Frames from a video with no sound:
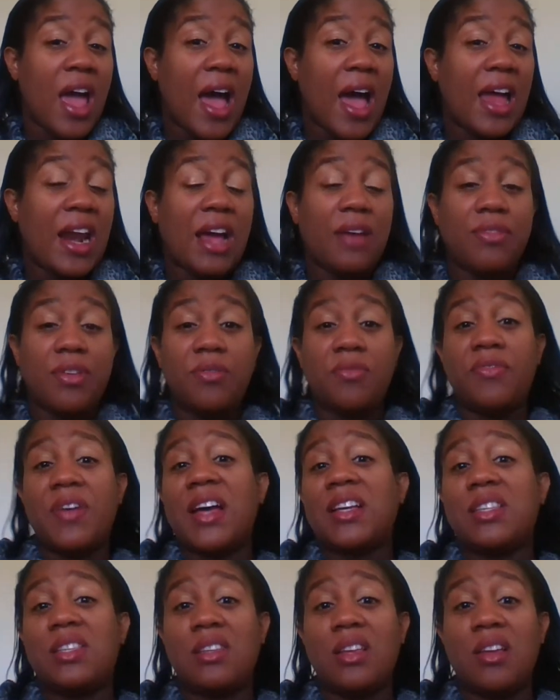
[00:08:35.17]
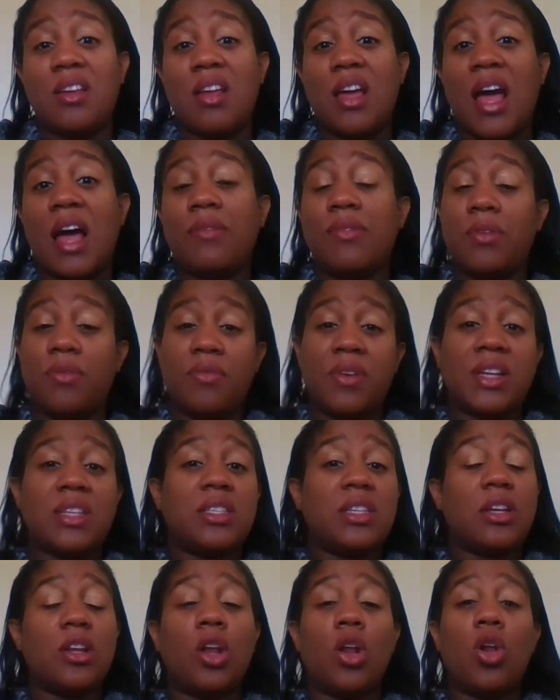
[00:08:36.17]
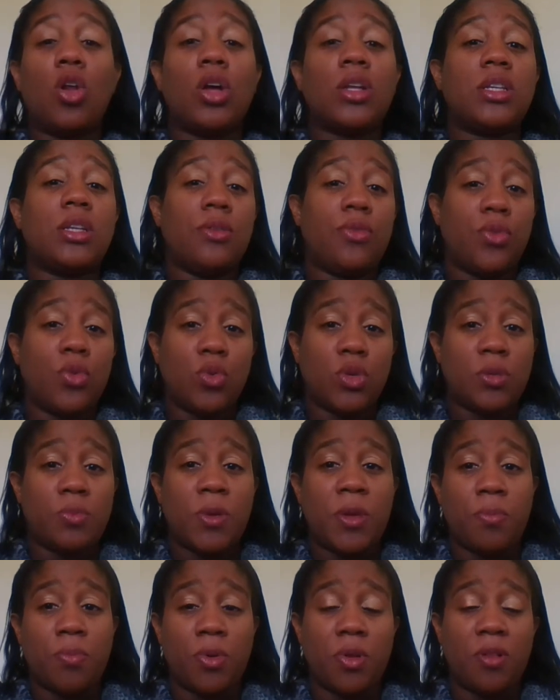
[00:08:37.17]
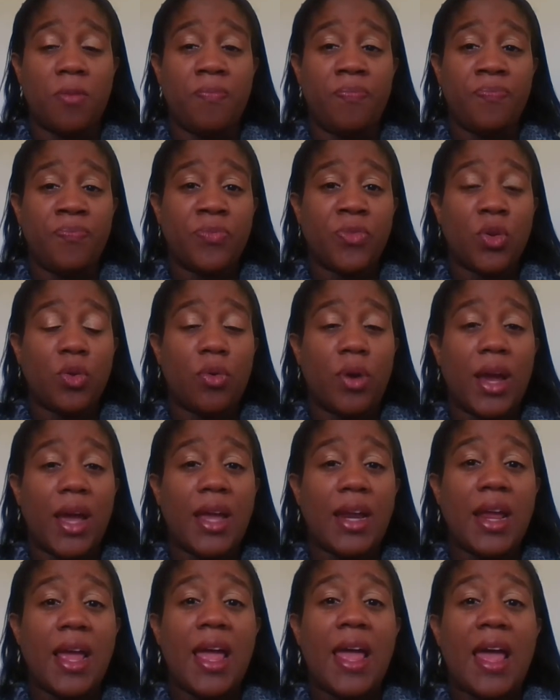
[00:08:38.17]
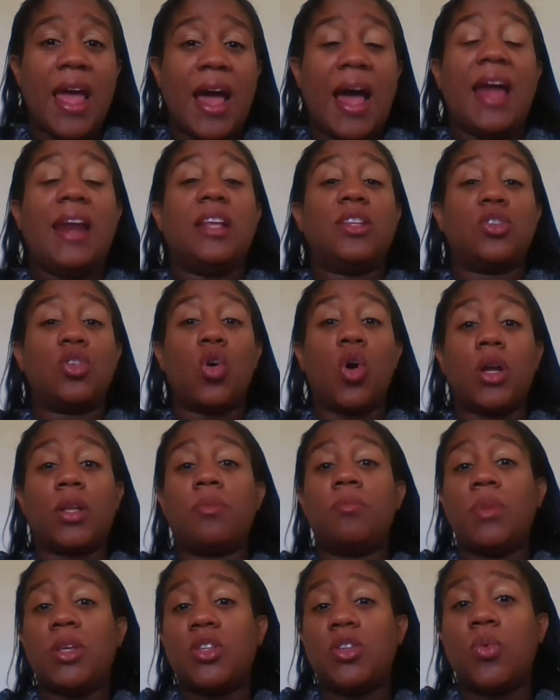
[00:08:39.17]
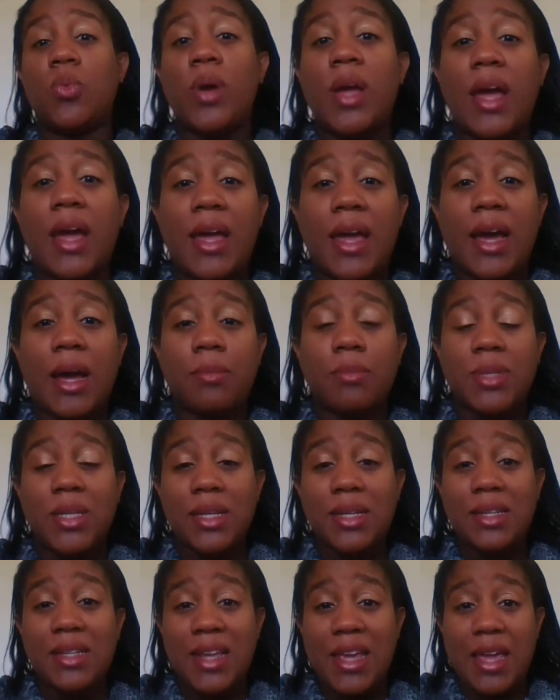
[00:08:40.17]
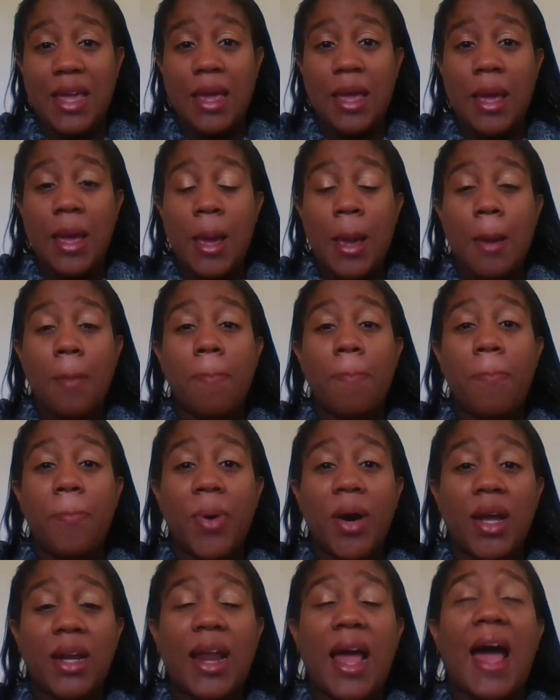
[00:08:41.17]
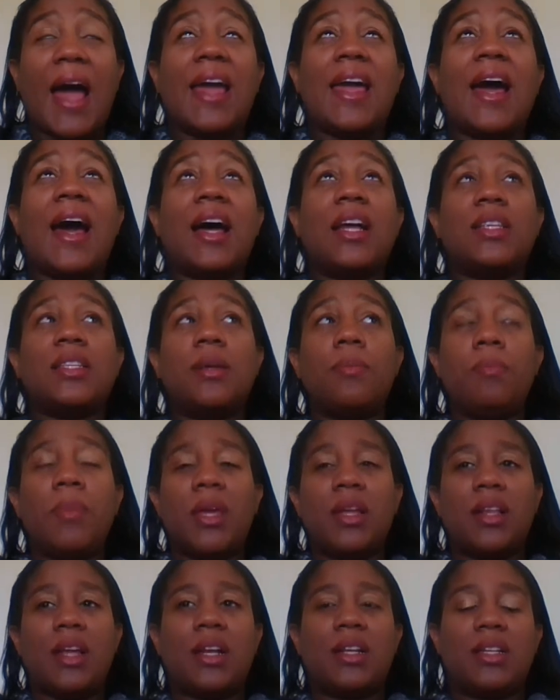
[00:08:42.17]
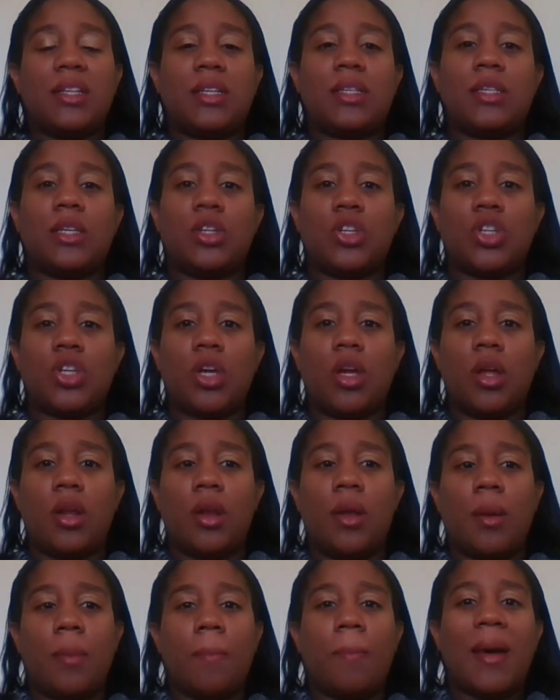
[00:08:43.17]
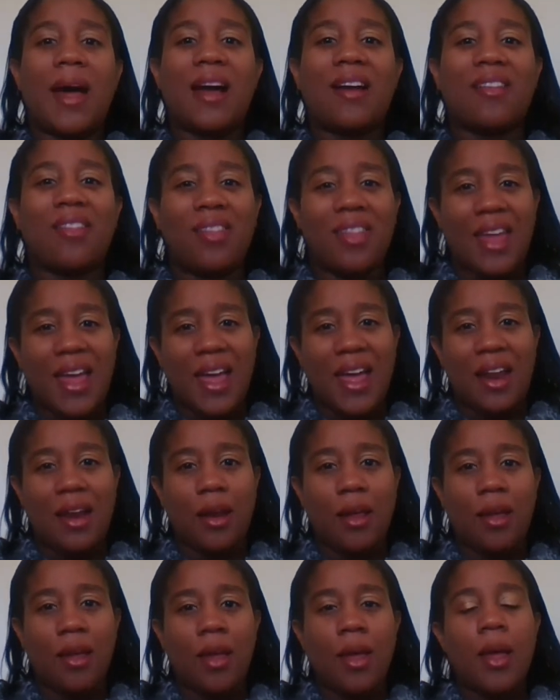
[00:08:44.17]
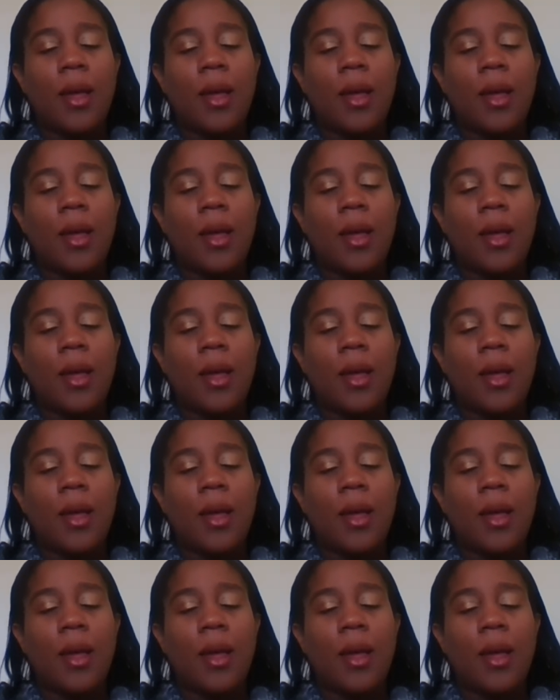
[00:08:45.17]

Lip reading: and I've invested a lot in those people. Right. And it's gotten me to where I am today. But I had to make that decision back then.